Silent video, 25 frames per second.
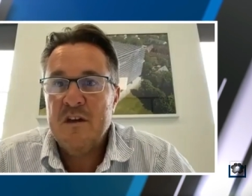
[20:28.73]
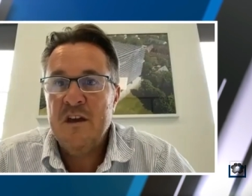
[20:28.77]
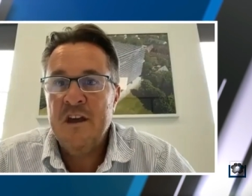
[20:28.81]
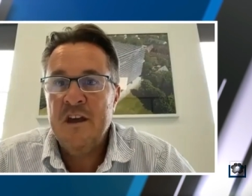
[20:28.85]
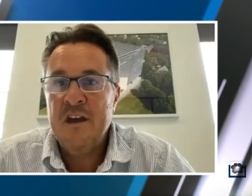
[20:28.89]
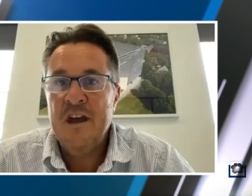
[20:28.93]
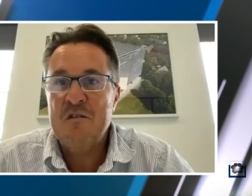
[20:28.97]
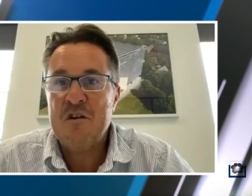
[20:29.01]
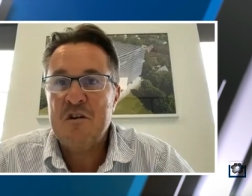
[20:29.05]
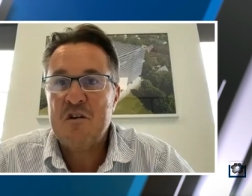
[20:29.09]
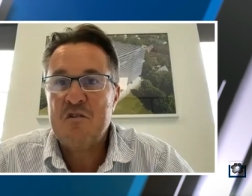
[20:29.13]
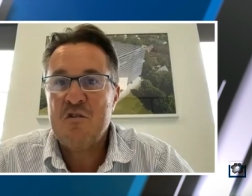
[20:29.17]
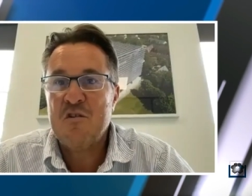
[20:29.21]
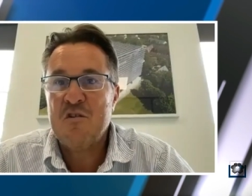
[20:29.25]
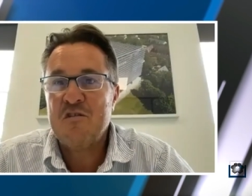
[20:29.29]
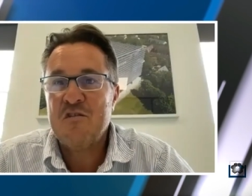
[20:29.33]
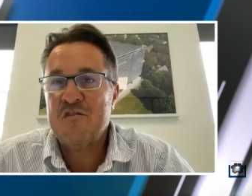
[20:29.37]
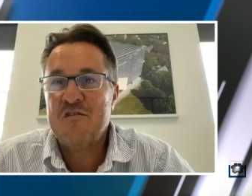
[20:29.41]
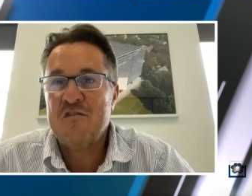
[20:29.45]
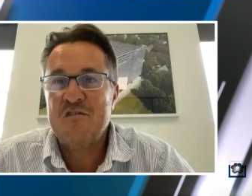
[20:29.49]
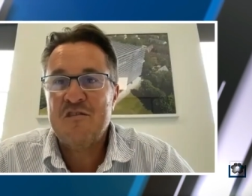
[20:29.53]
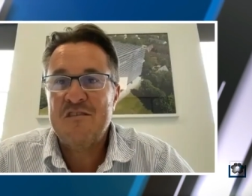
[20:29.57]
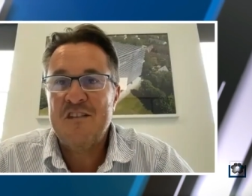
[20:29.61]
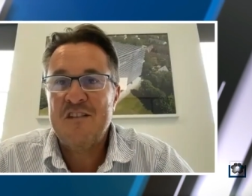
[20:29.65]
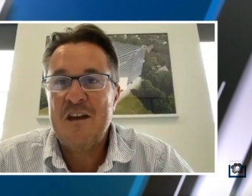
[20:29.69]
you know
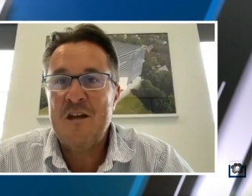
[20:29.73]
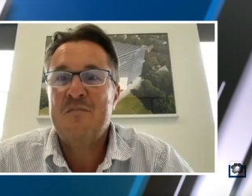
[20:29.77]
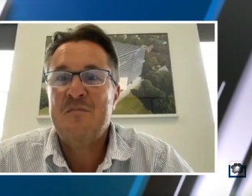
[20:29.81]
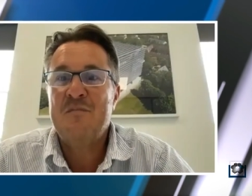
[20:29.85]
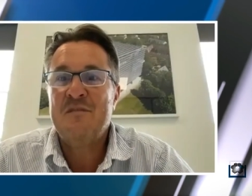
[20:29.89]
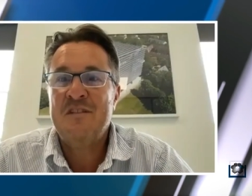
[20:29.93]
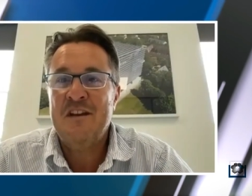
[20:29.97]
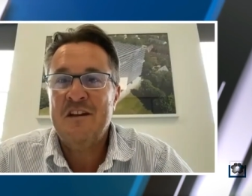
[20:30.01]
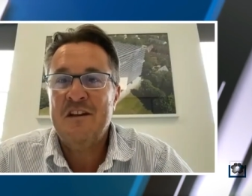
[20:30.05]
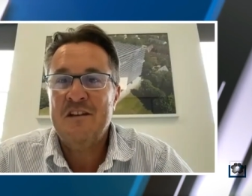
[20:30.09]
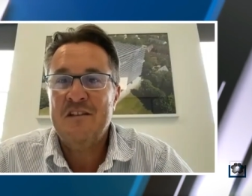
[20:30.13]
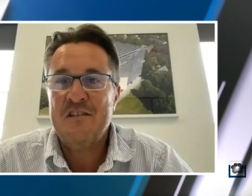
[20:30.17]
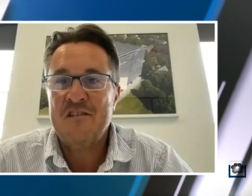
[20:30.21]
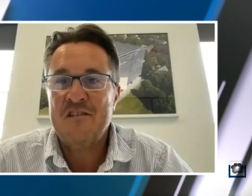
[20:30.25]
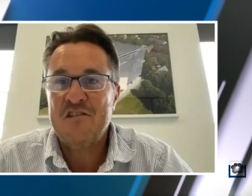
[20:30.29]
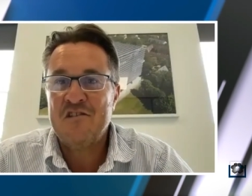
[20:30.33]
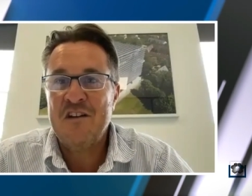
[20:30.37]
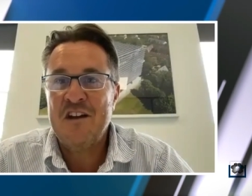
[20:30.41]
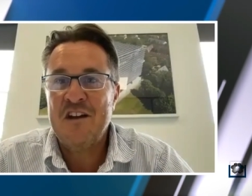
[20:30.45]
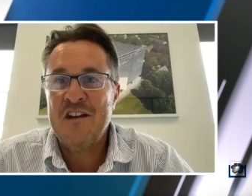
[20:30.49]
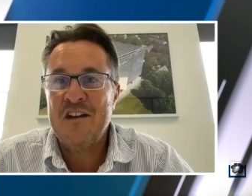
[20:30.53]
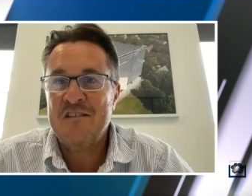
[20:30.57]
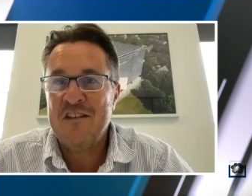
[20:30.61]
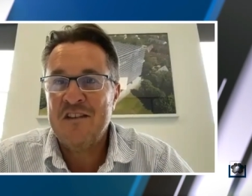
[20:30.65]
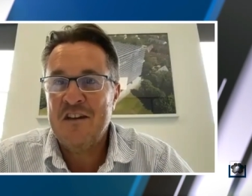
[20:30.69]
across 10% of the
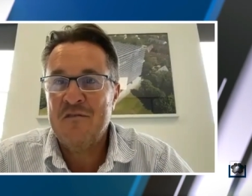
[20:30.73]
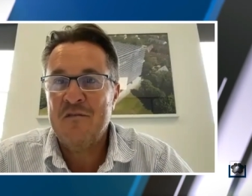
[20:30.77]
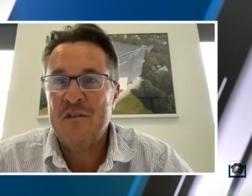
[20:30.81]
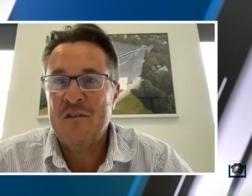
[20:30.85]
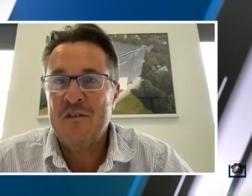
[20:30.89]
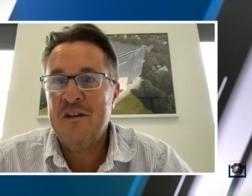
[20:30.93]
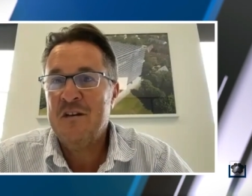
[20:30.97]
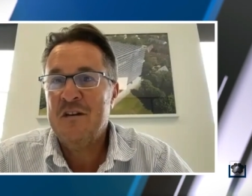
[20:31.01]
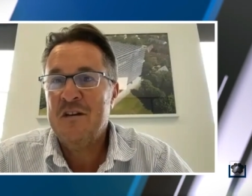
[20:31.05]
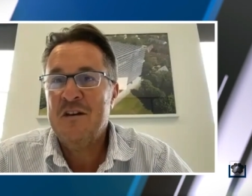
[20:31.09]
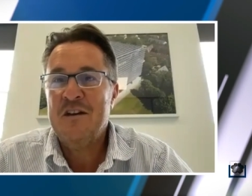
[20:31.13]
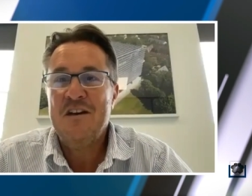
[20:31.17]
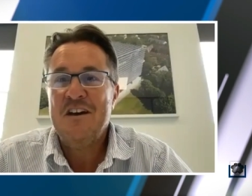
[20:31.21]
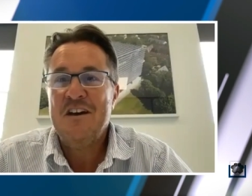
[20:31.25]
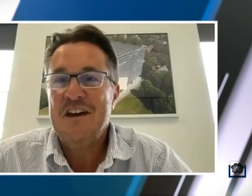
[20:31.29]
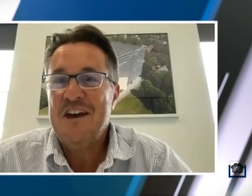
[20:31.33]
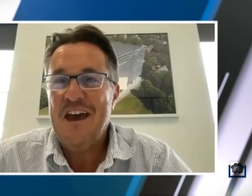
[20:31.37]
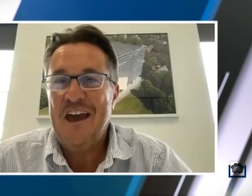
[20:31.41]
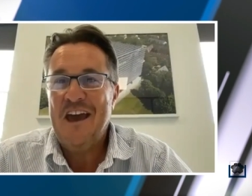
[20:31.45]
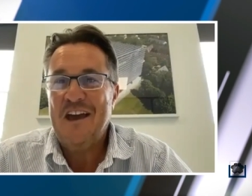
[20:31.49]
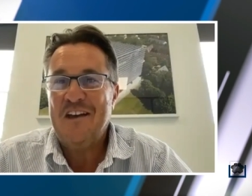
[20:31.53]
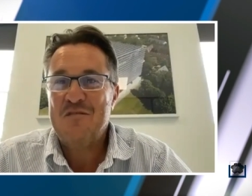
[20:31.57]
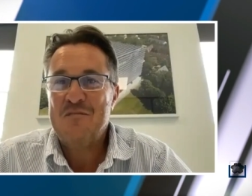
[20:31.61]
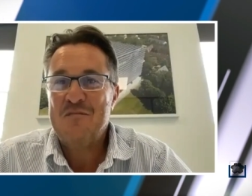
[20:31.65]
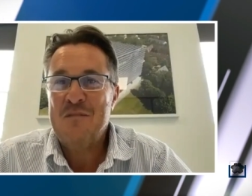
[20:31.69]
strings every
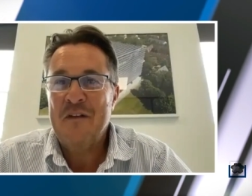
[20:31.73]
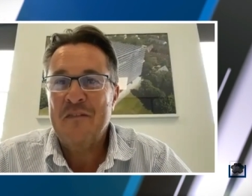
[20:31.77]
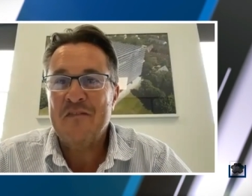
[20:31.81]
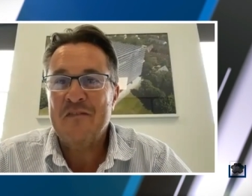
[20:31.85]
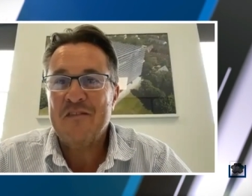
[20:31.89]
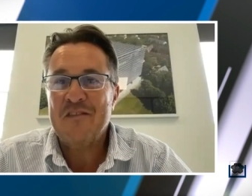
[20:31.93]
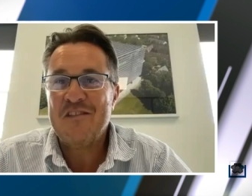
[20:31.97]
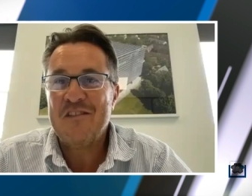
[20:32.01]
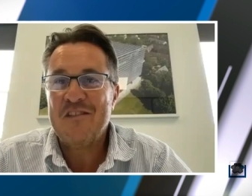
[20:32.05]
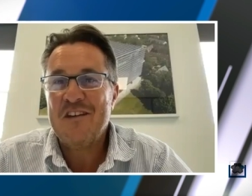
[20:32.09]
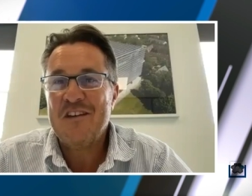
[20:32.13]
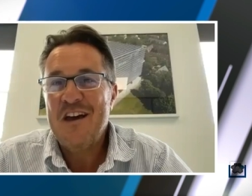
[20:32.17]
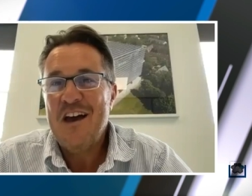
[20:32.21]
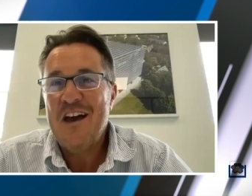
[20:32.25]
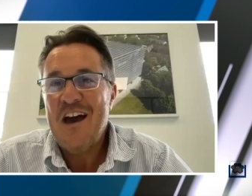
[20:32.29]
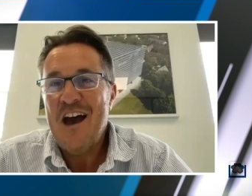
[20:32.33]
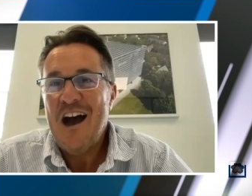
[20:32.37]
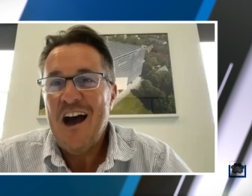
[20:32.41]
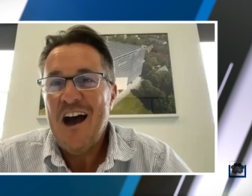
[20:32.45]
x months